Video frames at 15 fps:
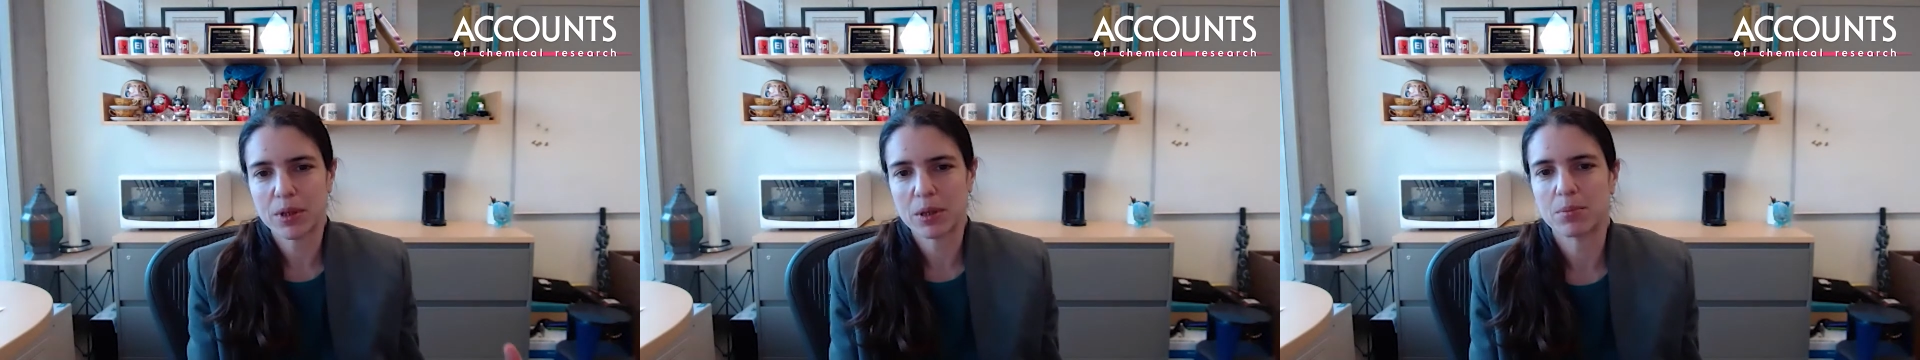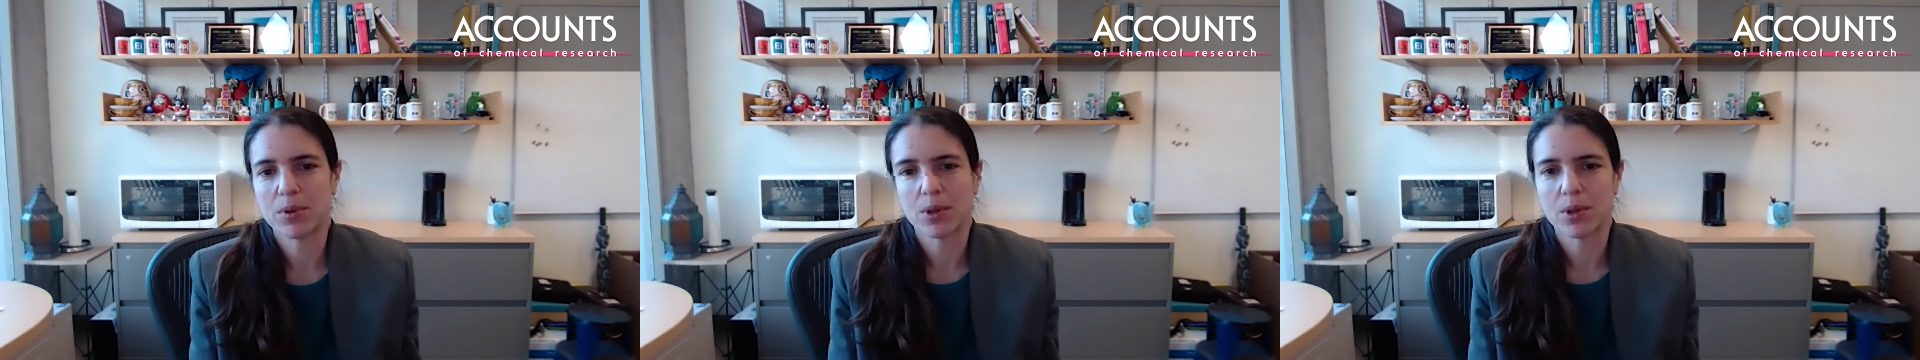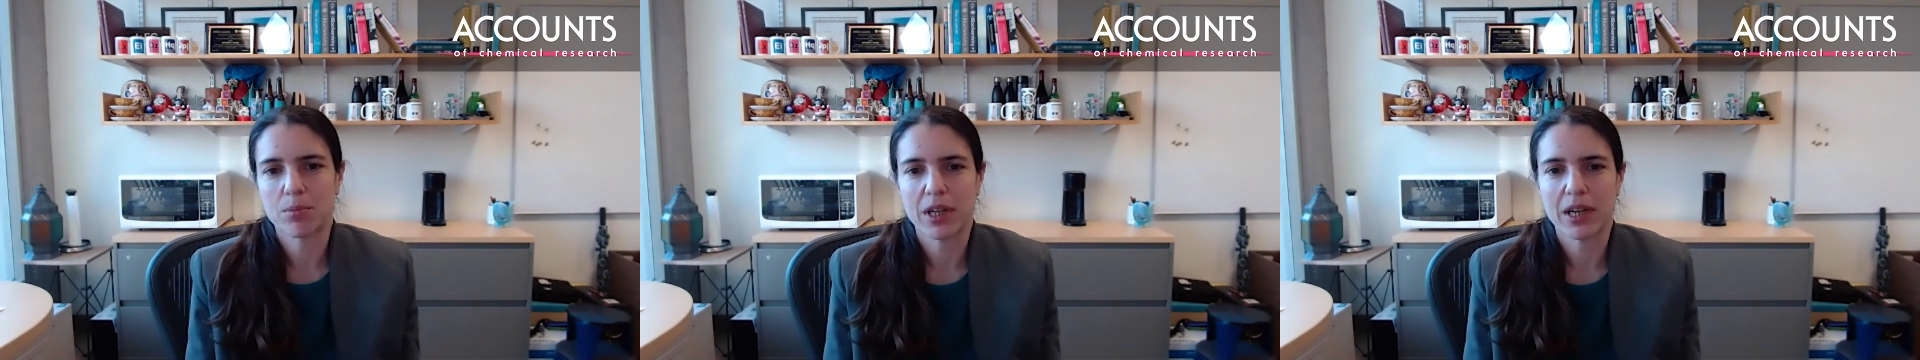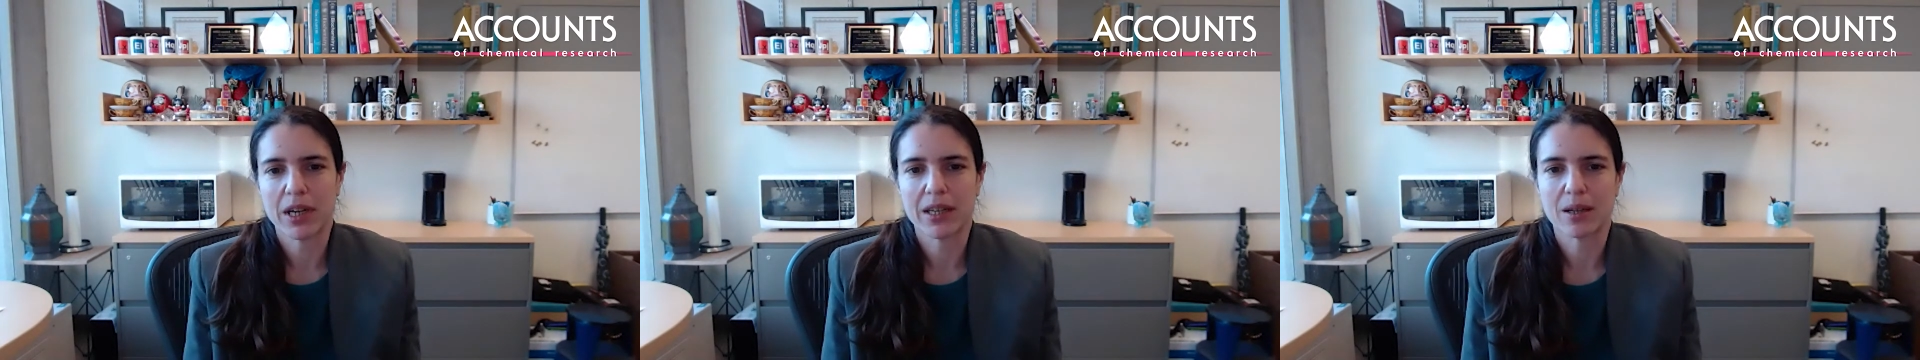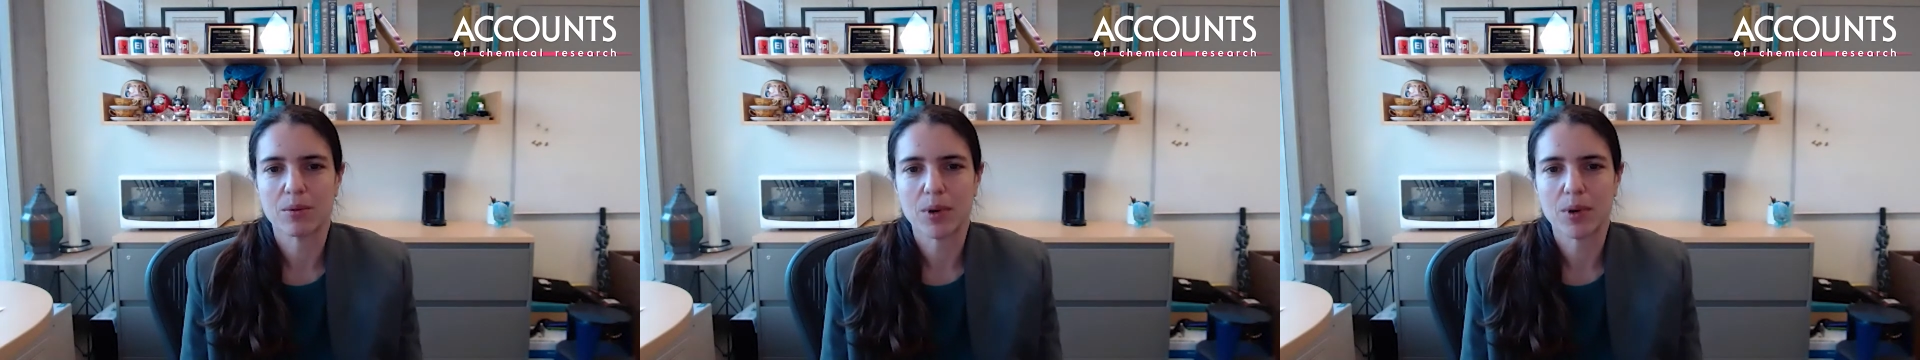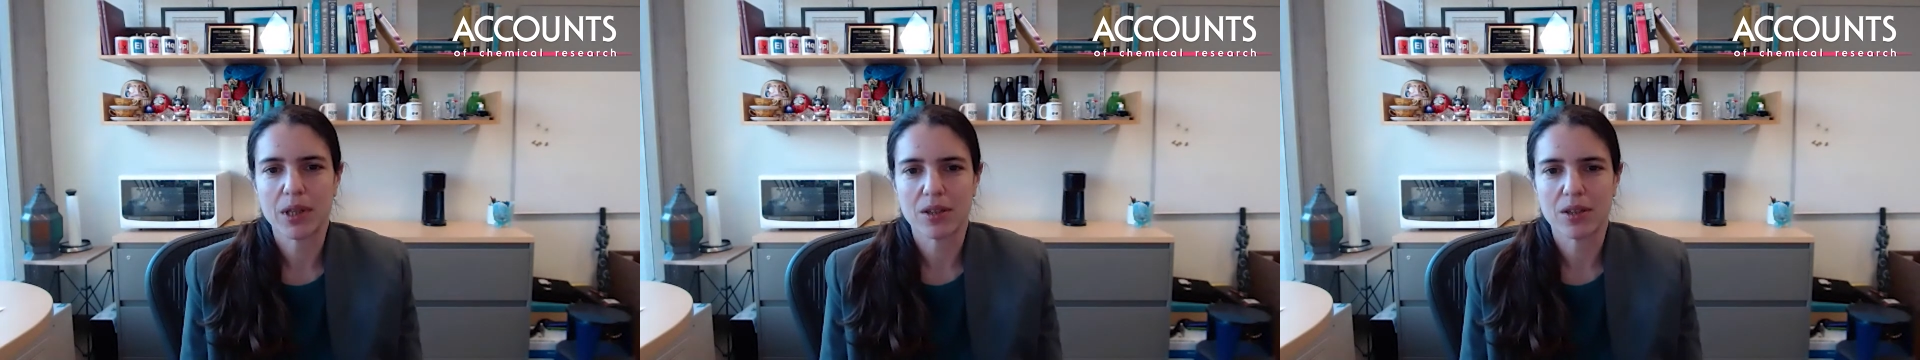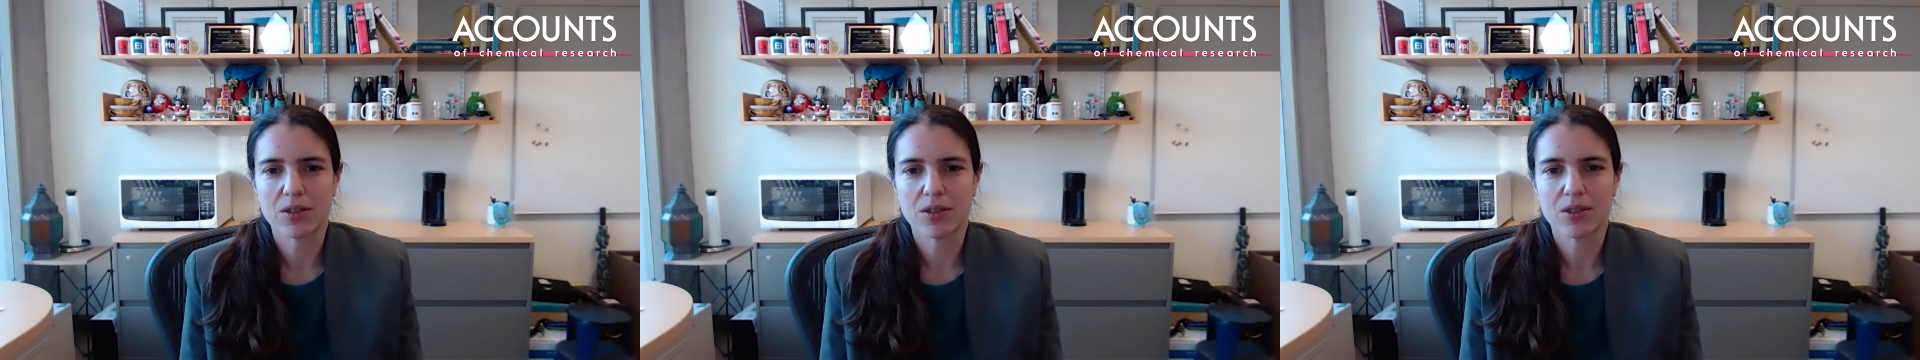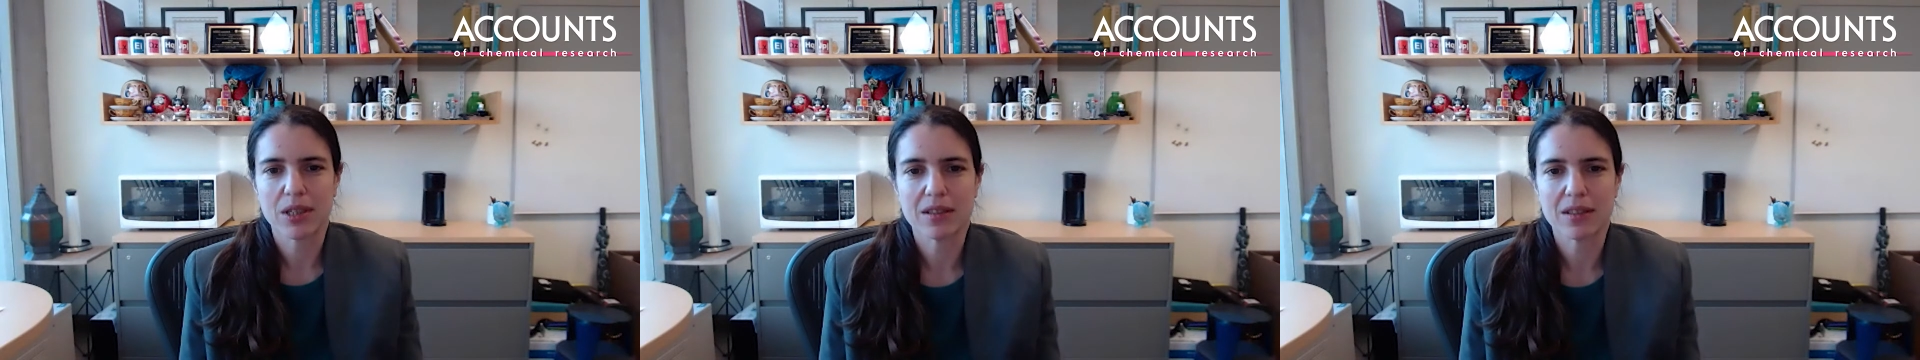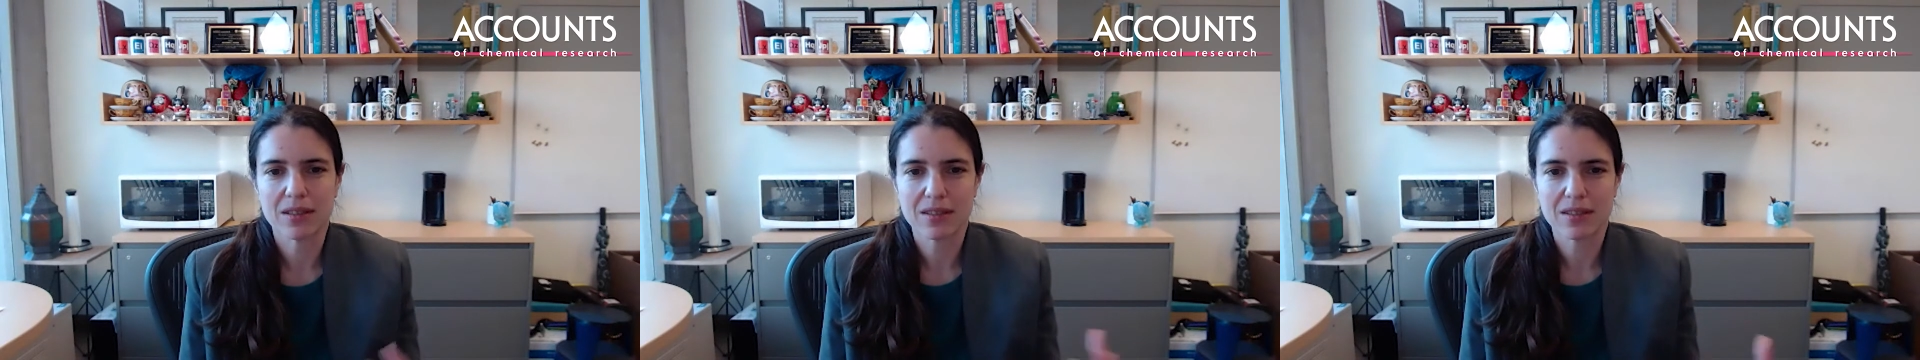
people applied it when they're doing the